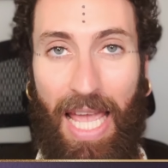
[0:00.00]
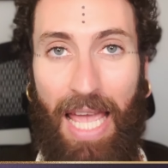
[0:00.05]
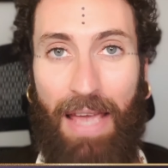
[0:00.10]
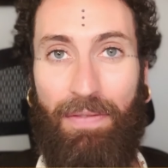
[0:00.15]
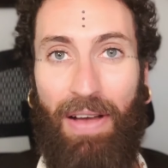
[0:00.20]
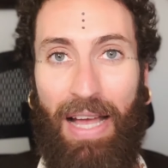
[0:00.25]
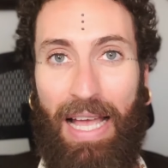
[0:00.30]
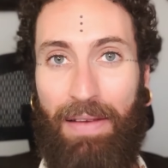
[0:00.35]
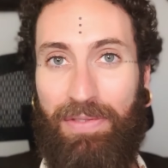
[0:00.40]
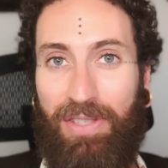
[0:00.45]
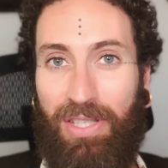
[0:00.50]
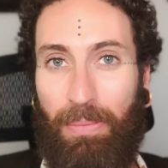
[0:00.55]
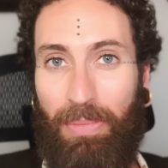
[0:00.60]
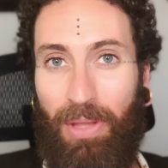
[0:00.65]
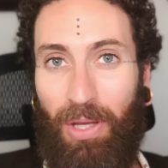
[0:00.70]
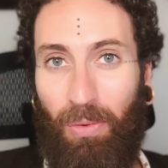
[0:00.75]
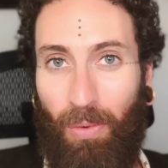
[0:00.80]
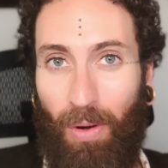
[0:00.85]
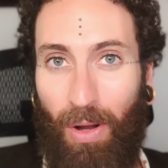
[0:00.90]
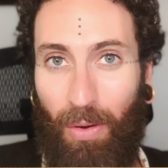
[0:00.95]
If I have
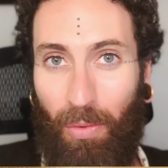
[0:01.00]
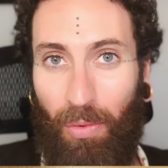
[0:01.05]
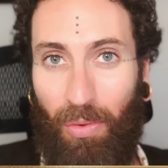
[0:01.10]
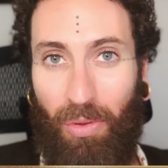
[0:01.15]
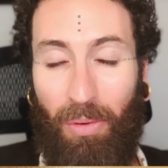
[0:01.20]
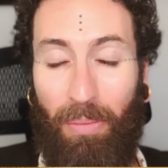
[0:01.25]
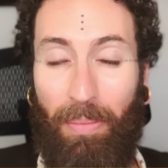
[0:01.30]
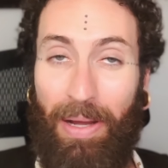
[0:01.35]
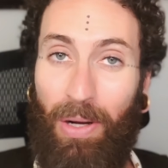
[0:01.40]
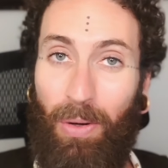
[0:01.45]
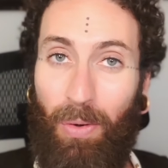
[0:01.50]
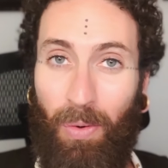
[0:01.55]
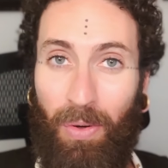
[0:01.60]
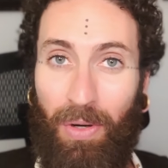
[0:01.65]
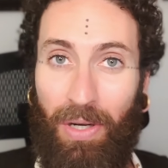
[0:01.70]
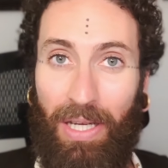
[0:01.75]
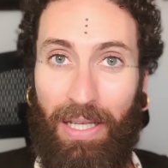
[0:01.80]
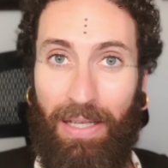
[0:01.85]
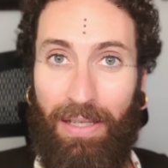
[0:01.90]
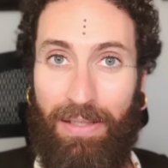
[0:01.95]
something wrong with one of my
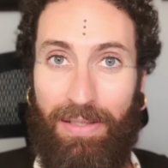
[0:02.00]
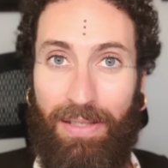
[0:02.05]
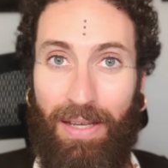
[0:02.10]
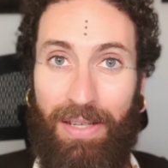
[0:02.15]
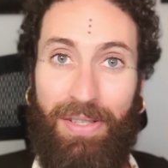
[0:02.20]
organs,